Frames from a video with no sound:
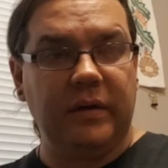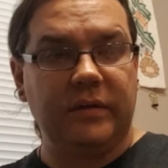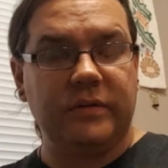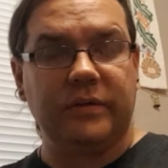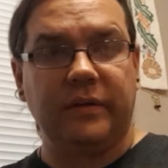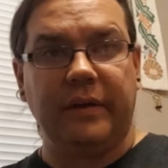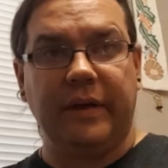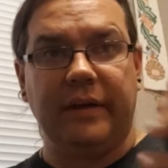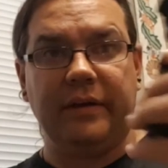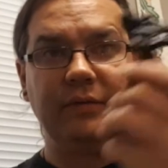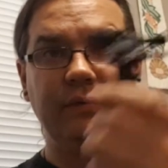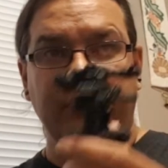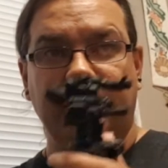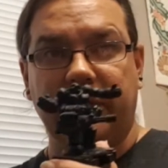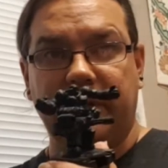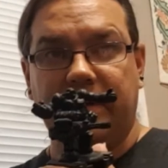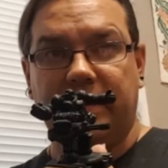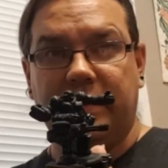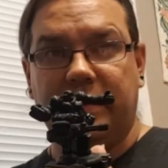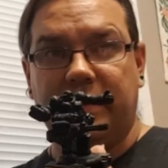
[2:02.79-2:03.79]
So again, if we
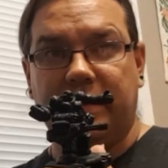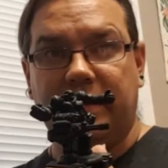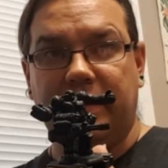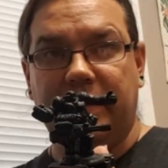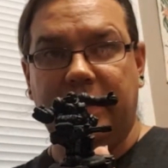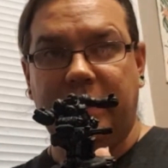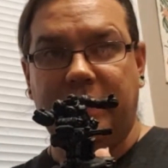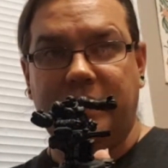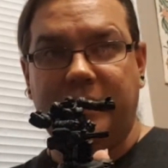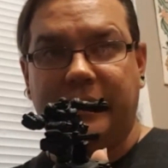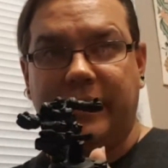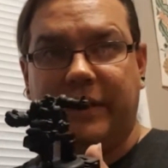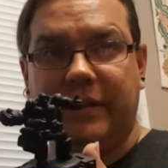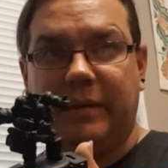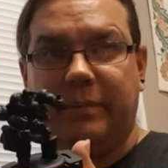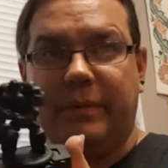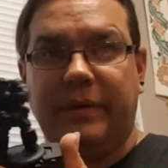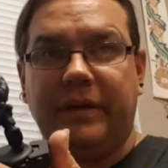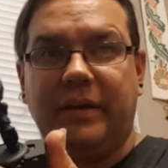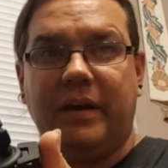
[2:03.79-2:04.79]
take
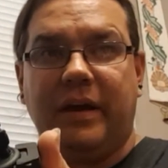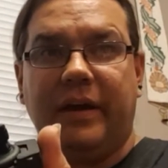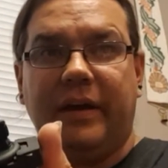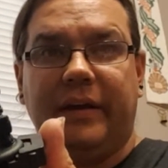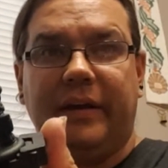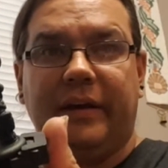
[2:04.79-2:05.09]
the big guy